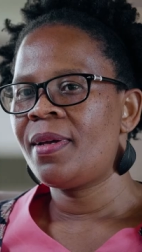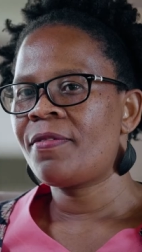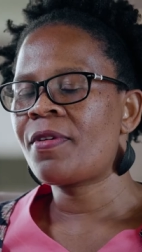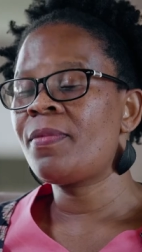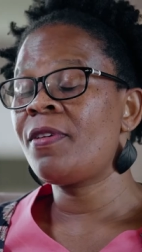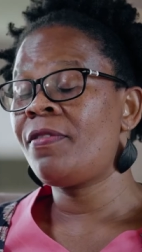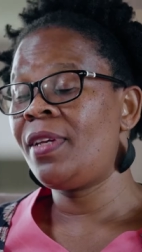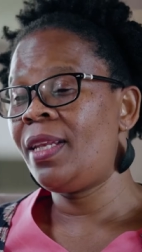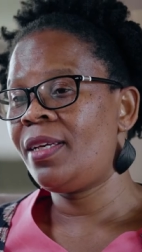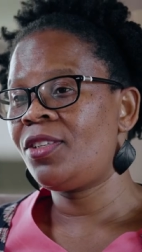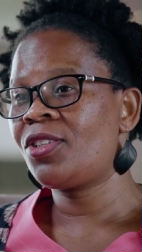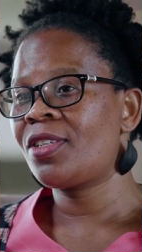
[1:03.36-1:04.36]
from the
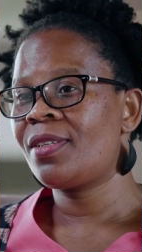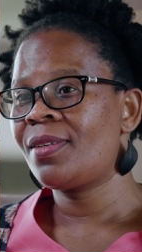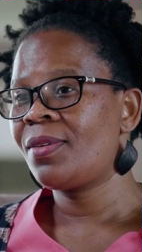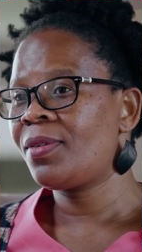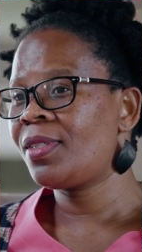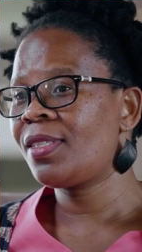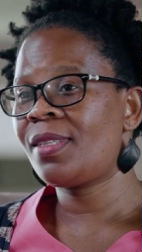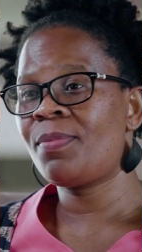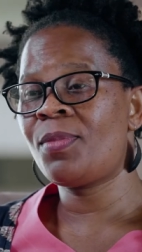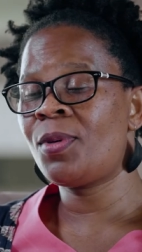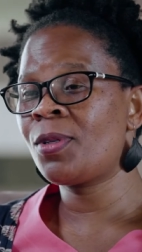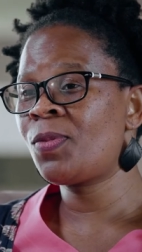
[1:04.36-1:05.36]
village, which is the
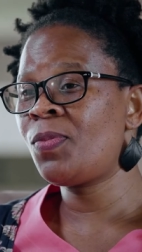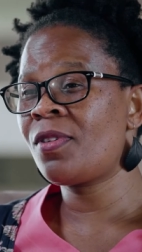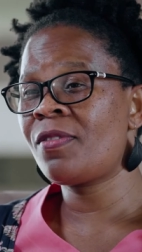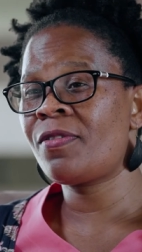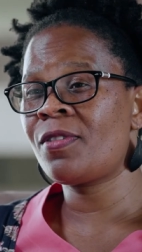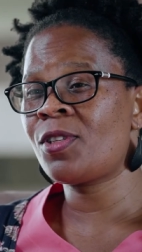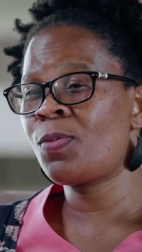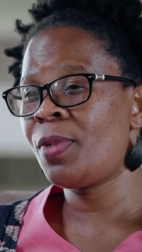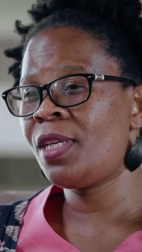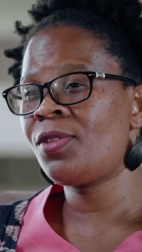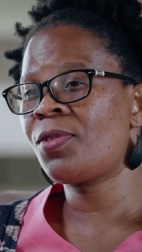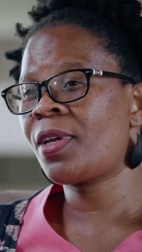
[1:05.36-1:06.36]
most beautiful
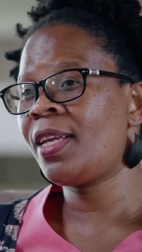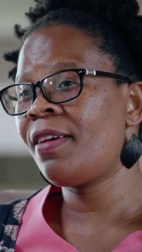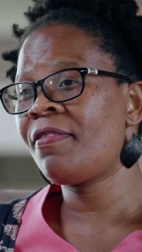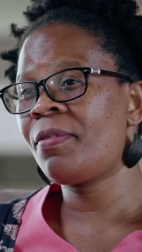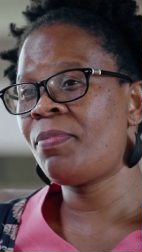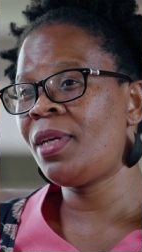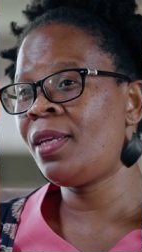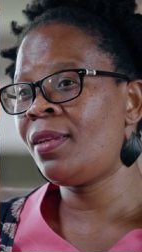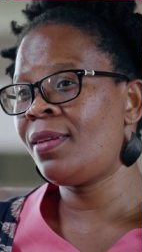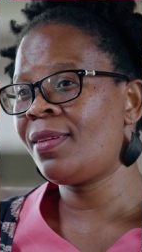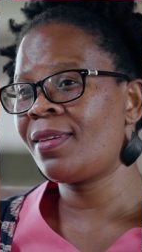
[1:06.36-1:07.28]
space you can ever be in.